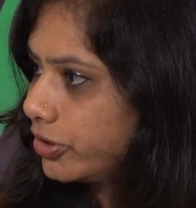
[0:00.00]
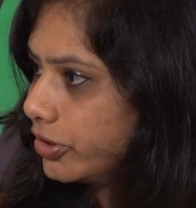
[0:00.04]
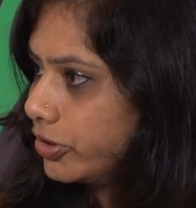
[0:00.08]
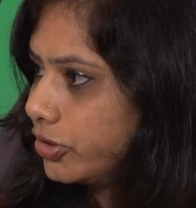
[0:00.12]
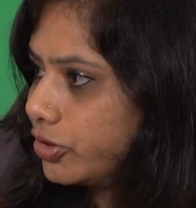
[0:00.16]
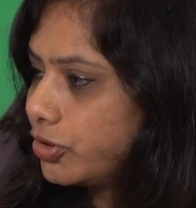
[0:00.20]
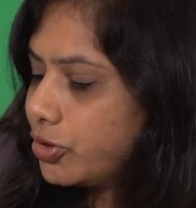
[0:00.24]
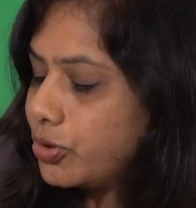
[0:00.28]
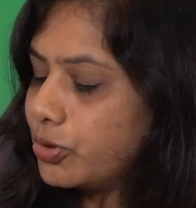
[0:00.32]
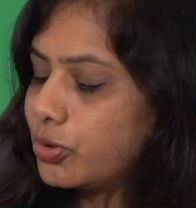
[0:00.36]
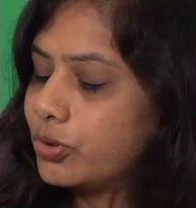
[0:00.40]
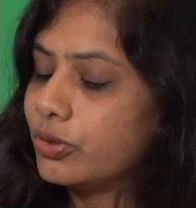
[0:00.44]
yes,
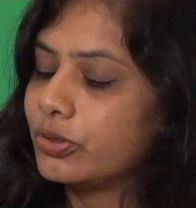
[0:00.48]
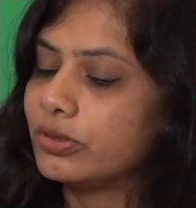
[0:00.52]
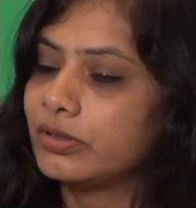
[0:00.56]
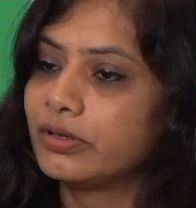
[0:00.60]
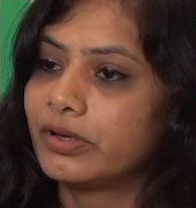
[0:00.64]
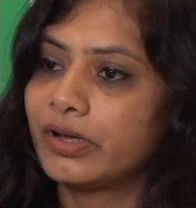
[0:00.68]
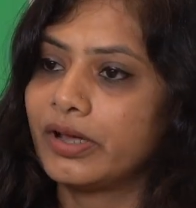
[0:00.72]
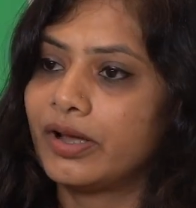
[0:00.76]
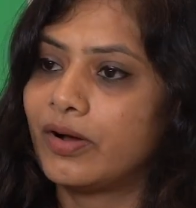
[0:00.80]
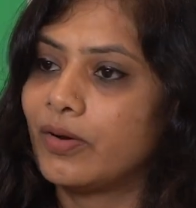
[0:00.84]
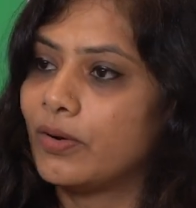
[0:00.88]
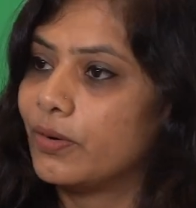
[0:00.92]
and throw,
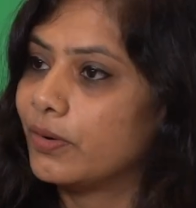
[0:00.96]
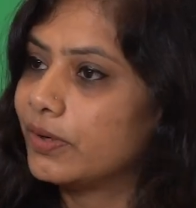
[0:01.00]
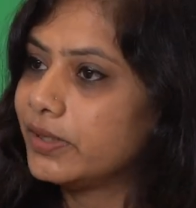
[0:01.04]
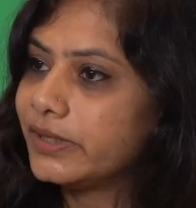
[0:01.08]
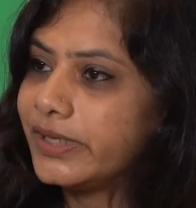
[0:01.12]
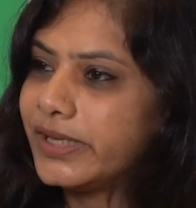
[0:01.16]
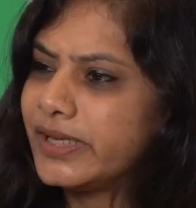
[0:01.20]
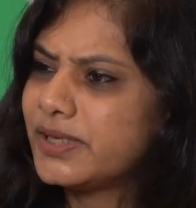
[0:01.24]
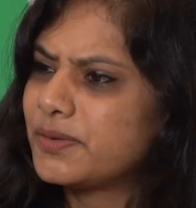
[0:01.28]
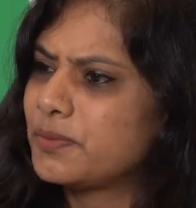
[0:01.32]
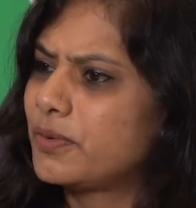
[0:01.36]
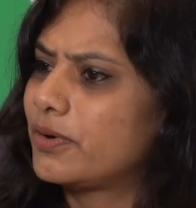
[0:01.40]
yes, yes. all
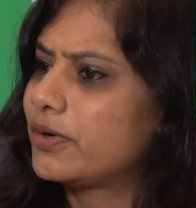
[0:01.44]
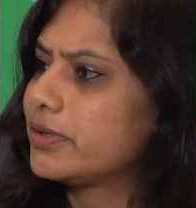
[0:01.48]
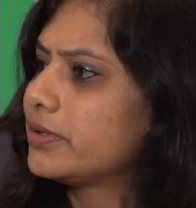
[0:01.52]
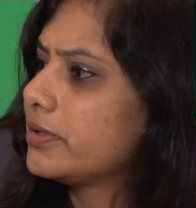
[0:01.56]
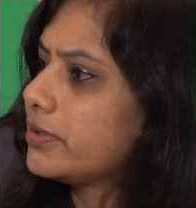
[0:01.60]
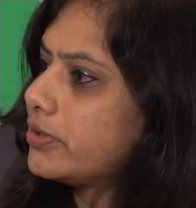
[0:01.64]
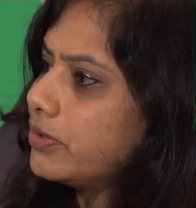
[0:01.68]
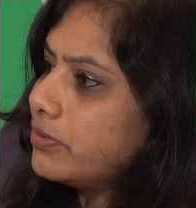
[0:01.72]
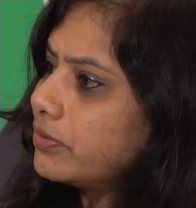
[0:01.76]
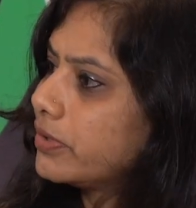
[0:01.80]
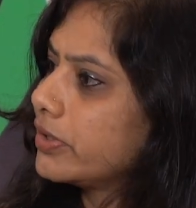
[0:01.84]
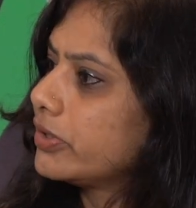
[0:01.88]
these
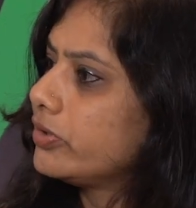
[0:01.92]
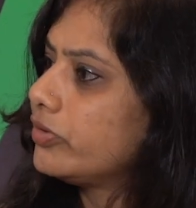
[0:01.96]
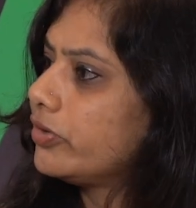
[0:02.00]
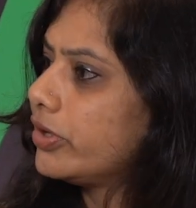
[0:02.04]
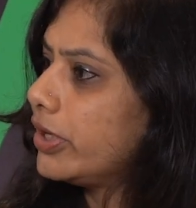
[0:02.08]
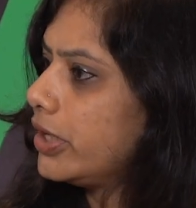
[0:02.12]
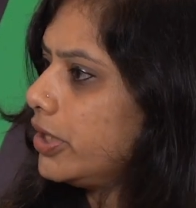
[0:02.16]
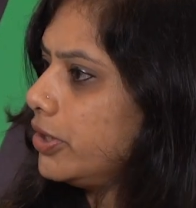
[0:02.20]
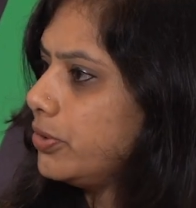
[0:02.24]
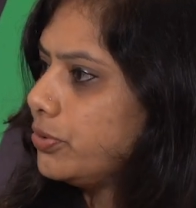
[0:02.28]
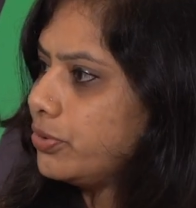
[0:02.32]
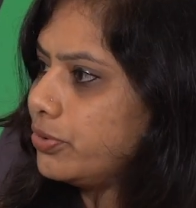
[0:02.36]
waters you can
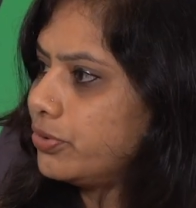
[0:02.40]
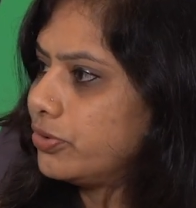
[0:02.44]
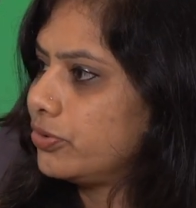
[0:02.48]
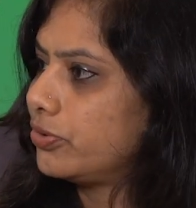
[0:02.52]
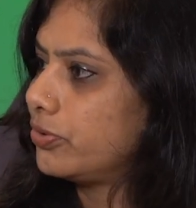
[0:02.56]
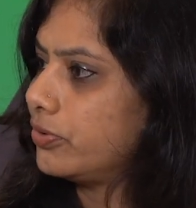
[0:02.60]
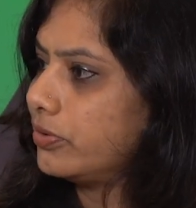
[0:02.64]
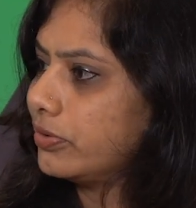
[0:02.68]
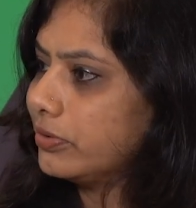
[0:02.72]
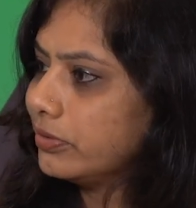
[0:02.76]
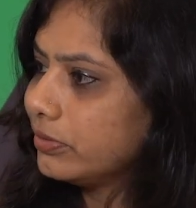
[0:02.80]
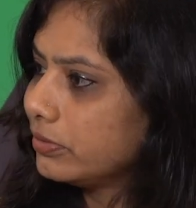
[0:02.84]
reuse.
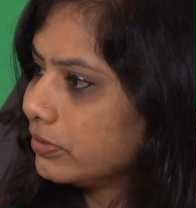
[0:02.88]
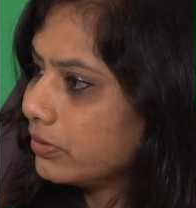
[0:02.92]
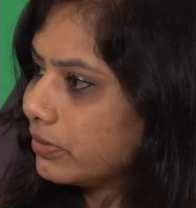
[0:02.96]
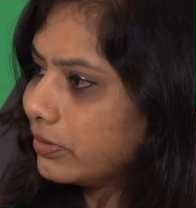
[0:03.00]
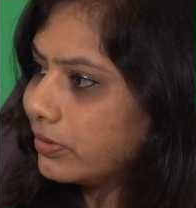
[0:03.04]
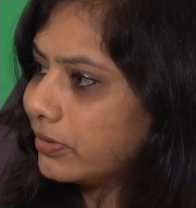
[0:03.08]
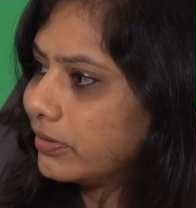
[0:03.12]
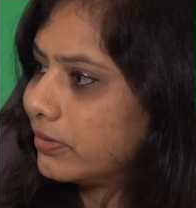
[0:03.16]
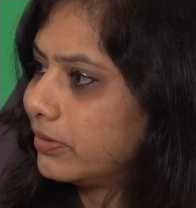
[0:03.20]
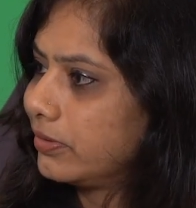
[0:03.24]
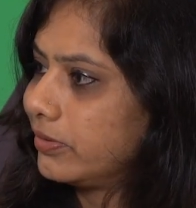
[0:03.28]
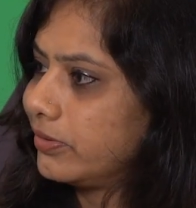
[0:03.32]
You know? Right.